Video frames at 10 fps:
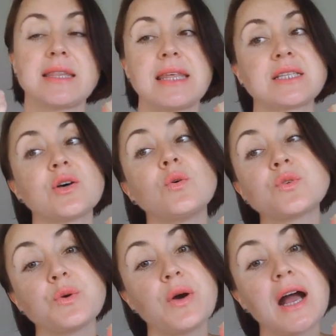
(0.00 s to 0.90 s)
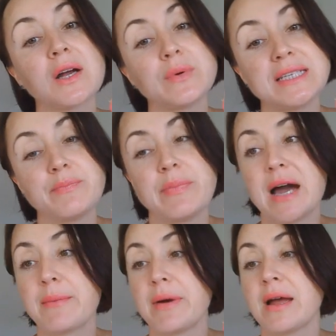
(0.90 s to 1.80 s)
that's also Acqua di
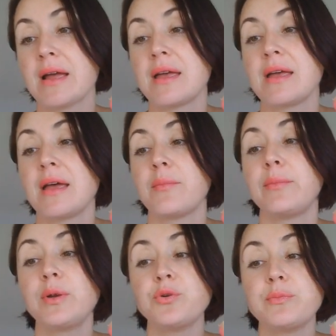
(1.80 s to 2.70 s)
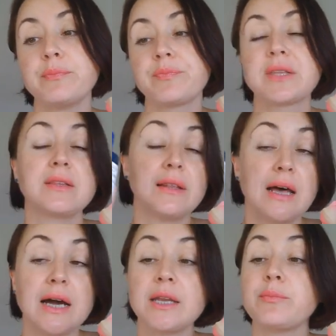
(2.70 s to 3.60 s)
Parma, the
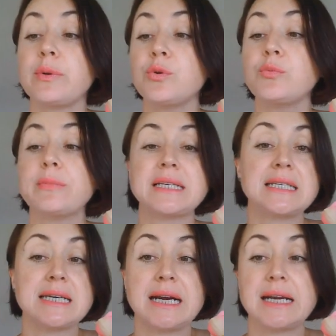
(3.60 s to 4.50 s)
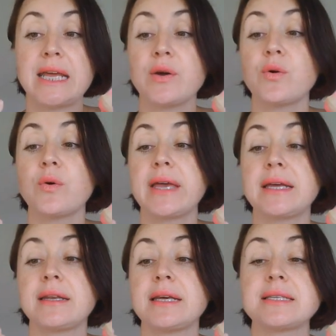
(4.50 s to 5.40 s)
line Blue Mediterraneo,
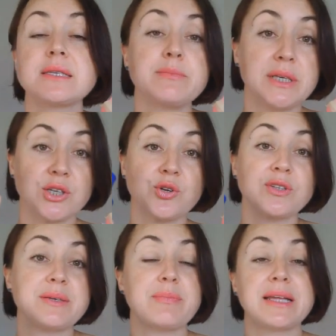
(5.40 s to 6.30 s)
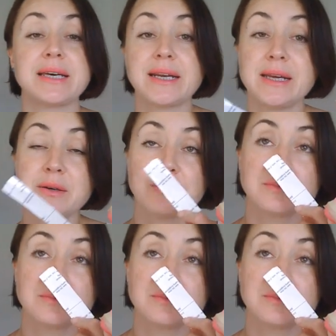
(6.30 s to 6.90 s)
and it's Mirto di Panarea.